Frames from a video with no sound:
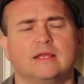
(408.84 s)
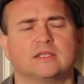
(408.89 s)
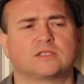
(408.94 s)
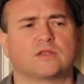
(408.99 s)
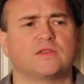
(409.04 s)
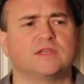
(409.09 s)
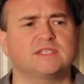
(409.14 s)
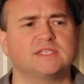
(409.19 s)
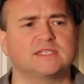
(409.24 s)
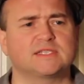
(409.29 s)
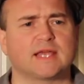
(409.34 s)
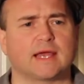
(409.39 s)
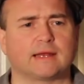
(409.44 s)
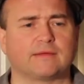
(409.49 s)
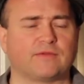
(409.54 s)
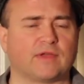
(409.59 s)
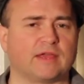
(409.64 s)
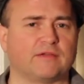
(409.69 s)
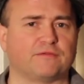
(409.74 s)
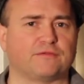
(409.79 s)
So this is kind
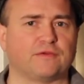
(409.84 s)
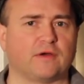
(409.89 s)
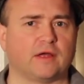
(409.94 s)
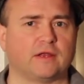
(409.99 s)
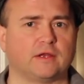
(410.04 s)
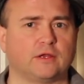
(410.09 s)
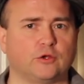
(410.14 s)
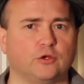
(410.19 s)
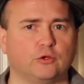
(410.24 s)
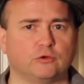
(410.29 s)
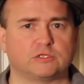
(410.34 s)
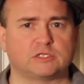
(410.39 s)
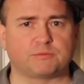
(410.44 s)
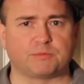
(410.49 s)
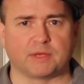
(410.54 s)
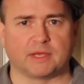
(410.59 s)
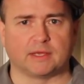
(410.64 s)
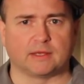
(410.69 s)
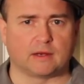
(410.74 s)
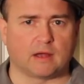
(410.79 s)
of a fun new
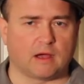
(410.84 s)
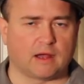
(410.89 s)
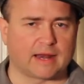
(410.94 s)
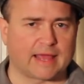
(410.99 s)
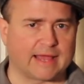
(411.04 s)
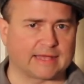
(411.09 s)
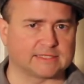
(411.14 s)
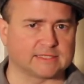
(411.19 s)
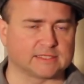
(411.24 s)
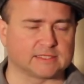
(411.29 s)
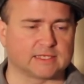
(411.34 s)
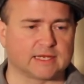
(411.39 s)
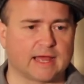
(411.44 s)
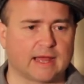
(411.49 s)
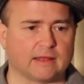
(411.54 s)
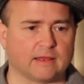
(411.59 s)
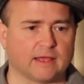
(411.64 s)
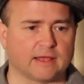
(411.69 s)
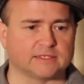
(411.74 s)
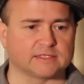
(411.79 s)
spin on Axis and
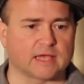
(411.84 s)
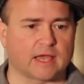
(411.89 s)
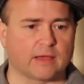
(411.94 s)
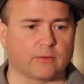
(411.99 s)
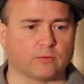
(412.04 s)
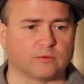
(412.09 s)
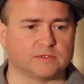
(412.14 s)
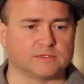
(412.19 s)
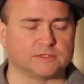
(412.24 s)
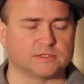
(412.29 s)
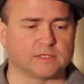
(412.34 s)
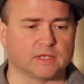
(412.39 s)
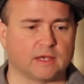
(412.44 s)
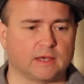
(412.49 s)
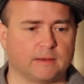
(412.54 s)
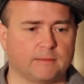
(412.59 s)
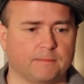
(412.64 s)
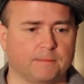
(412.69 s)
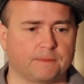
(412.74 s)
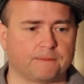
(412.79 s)
Allies. I was
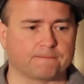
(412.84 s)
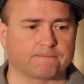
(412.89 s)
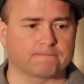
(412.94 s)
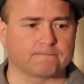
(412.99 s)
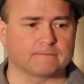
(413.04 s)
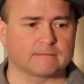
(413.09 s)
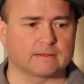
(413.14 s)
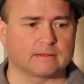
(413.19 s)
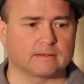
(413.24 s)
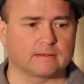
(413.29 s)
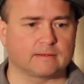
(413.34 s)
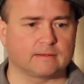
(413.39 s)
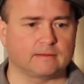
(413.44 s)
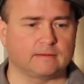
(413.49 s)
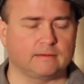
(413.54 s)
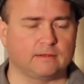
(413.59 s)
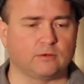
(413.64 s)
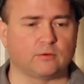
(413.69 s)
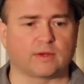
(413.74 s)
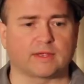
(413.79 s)
um,
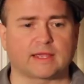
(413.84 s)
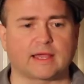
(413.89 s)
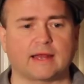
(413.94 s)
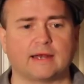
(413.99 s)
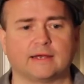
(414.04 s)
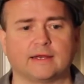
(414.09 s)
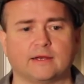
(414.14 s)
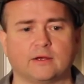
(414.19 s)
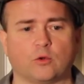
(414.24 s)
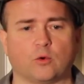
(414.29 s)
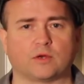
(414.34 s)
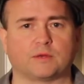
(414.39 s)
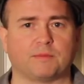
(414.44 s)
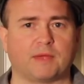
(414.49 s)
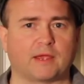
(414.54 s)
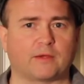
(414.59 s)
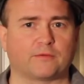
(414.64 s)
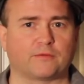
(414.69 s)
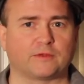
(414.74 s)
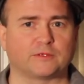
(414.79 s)
you know, I kind of didn't know what to
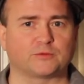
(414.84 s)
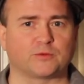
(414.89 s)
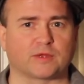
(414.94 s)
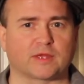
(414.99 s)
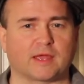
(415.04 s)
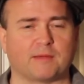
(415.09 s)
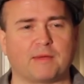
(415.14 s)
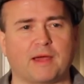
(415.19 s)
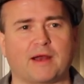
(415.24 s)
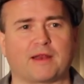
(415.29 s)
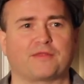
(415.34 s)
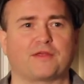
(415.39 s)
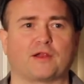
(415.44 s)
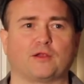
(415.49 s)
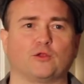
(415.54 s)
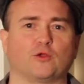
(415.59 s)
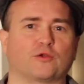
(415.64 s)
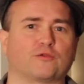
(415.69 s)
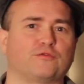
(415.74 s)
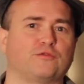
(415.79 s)
make of this when it came out. I thought
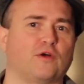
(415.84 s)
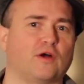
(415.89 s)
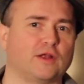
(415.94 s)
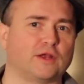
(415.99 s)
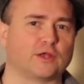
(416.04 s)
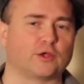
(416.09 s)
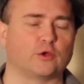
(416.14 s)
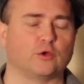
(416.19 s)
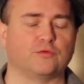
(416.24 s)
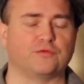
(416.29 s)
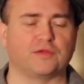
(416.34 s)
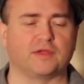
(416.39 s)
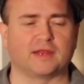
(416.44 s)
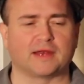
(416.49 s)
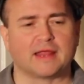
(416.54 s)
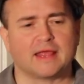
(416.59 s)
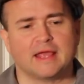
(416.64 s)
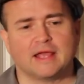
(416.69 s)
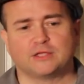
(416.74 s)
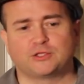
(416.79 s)
it looked fun and goofy,
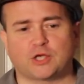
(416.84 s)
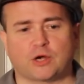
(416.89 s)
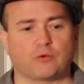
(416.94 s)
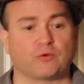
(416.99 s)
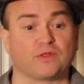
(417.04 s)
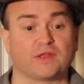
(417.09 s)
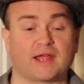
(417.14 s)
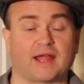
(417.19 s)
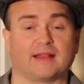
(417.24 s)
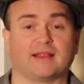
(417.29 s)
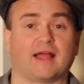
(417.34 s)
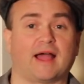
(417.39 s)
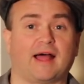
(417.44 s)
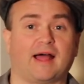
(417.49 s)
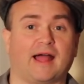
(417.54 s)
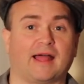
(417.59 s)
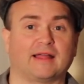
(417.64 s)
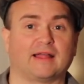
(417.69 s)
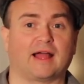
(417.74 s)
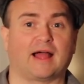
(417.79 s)
and generally, I,
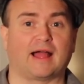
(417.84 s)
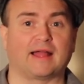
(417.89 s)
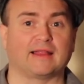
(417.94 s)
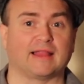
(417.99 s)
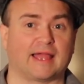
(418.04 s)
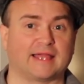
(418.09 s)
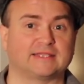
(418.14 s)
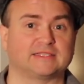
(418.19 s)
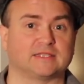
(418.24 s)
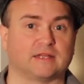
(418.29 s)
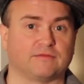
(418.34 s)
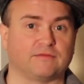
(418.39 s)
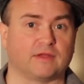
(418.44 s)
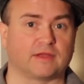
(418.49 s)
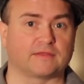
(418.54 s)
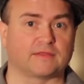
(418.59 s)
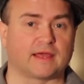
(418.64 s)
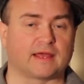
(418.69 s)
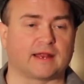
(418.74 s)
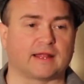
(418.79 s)
I, I like stuff
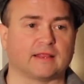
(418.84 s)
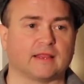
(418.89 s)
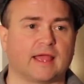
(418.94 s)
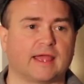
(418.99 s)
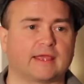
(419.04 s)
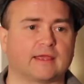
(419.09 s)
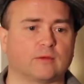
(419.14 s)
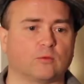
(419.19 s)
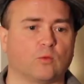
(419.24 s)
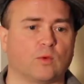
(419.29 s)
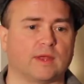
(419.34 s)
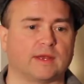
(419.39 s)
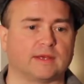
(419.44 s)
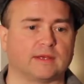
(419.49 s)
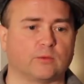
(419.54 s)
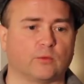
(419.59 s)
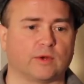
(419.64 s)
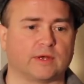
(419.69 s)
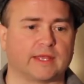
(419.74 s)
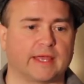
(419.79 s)
like that. I like it
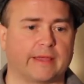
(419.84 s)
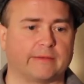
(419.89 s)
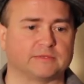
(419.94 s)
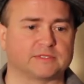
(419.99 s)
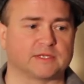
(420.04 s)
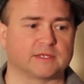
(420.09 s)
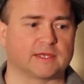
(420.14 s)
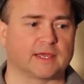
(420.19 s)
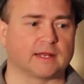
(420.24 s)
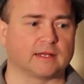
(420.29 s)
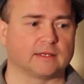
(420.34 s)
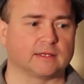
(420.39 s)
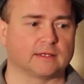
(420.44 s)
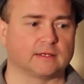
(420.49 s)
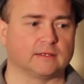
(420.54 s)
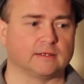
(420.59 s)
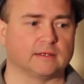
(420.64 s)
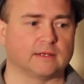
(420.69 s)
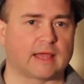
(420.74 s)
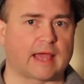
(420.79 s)
when when games can get a
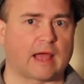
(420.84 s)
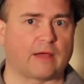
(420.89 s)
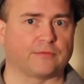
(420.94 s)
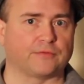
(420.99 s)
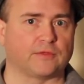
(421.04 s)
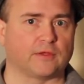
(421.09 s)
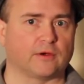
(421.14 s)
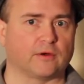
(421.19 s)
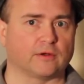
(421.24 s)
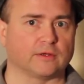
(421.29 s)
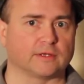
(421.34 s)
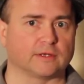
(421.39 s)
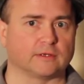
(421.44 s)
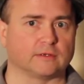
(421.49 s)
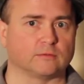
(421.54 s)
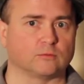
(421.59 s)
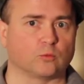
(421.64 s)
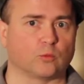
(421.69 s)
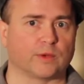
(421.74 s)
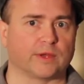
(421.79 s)
little out there, a
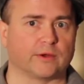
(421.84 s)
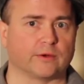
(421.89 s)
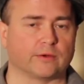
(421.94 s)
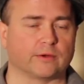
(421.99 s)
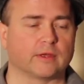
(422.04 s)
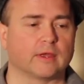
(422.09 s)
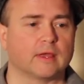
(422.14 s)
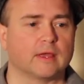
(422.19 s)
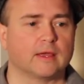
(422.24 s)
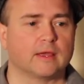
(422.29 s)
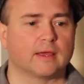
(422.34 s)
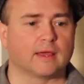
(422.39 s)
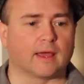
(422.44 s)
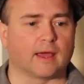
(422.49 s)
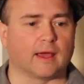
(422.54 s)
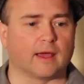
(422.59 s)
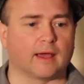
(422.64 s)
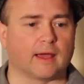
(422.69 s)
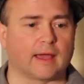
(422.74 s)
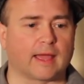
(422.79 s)
little weird.
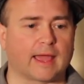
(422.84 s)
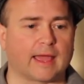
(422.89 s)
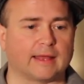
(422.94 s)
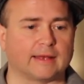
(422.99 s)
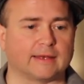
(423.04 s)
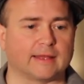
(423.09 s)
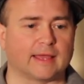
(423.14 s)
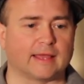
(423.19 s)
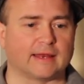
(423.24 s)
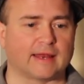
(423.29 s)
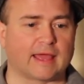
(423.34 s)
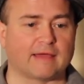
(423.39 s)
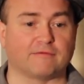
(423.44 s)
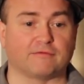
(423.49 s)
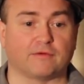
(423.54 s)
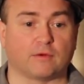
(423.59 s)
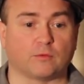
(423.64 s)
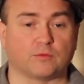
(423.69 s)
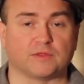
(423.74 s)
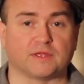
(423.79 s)
Uh, and and
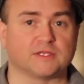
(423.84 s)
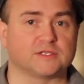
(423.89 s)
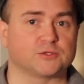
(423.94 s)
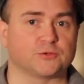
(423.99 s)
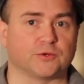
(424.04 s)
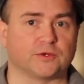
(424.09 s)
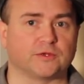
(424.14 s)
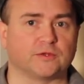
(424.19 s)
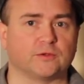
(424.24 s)
have fun with history